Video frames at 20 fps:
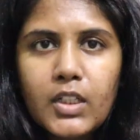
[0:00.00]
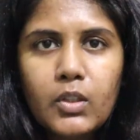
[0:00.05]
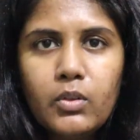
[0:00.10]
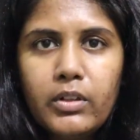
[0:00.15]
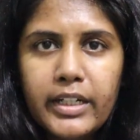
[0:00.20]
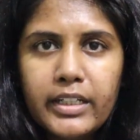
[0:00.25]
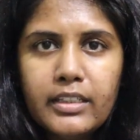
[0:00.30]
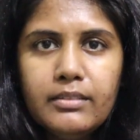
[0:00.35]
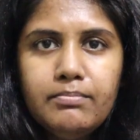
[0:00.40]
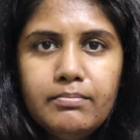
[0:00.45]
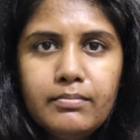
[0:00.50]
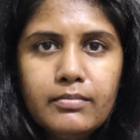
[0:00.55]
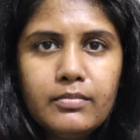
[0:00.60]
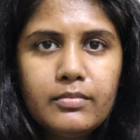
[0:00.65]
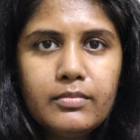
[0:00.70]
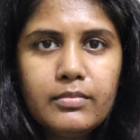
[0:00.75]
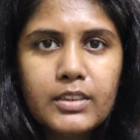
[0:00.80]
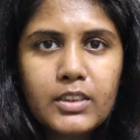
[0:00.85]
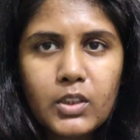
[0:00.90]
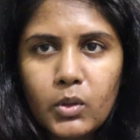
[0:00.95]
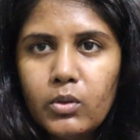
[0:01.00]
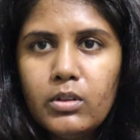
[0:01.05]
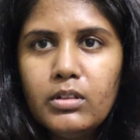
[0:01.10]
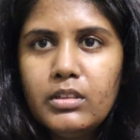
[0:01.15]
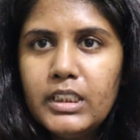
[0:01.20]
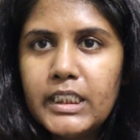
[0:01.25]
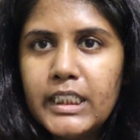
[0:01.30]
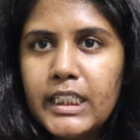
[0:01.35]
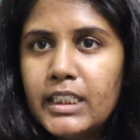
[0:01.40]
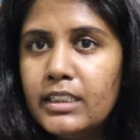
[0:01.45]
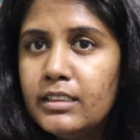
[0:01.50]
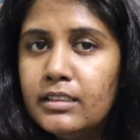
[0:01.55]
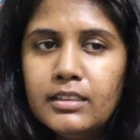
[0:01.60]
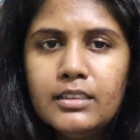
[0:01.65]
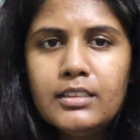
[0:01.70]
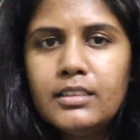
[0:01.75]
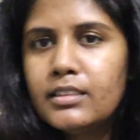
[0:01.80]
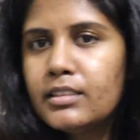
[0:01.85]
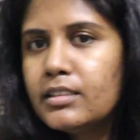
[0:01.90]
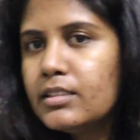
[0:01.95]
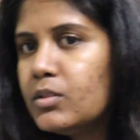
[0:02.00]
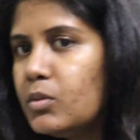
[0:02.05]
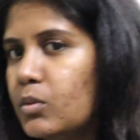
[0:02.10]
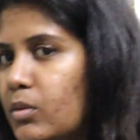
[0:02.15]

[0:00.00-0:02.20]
Okay, so it is,